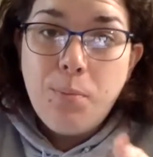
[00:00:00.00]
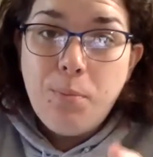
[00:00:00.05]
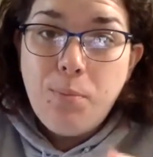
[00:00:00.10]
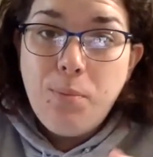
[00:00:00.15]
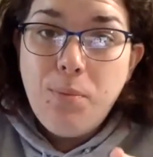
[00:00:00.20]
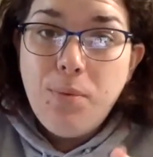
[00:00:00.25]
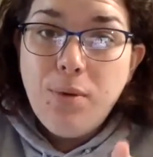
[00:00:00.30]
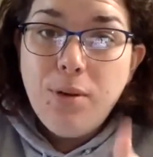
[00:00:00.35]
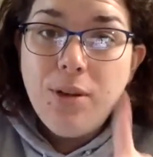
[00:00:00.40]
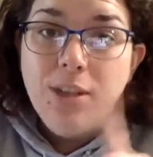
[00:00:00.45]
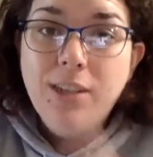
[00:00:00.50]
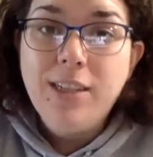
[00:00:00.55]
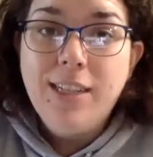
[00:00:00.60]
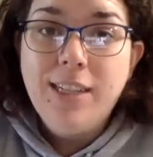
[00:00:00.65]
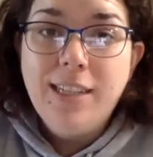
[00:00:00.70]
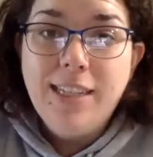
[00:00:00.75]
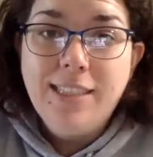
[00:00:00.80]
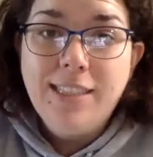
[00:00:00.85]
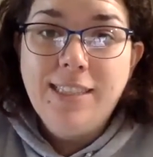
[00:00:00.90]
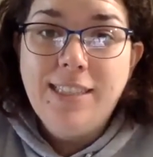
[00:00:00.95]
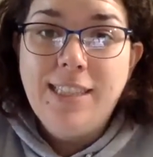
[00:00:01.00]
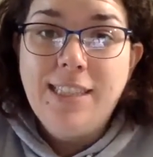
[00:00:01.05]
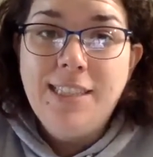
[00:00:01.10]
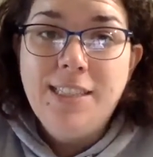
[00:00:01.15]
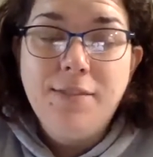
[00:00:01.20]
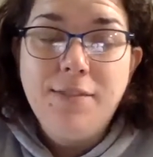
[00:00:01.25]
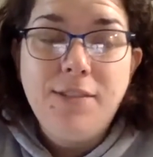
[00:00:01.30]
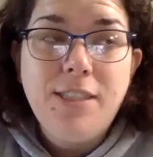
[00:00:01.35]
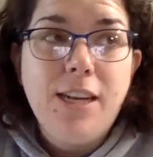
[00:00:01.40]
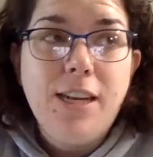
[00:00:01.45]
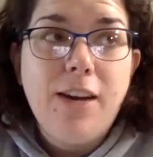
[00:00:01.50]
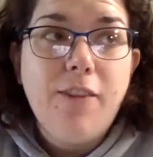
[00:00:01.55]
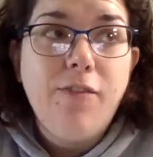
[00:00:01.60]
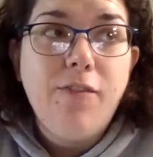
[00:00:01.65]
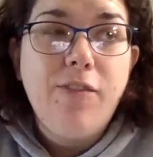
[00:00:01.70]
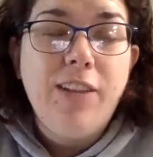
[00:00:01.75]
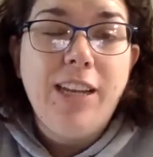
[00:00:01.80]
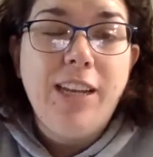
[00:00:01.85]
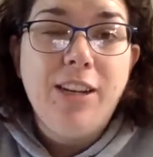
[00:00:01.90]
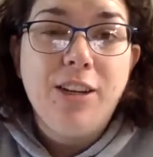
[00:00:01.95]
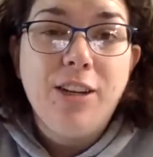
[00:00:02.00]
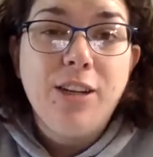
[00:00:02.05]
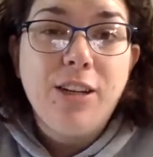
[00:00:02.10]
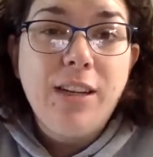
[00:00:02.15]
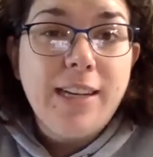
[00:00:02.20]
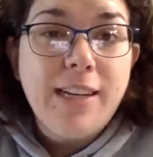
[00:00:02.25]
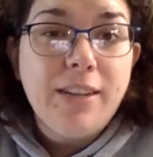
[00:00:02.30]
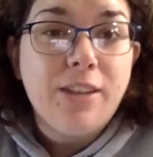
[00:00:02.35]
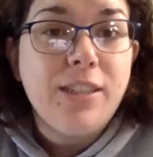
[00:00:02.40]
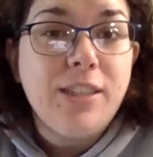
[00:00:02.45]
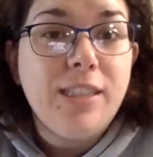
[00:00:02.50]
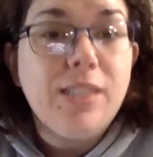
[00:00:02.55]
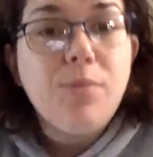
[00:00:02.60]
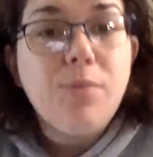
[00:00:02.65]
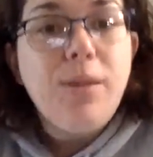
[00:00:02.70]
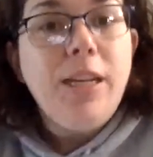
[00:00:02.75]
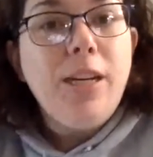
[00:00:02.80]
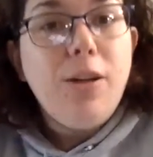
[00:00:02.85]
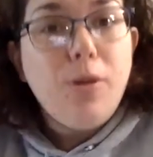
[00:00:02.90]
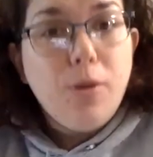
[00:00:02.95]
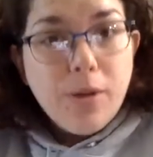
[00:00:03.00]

more extensive stuff either later this week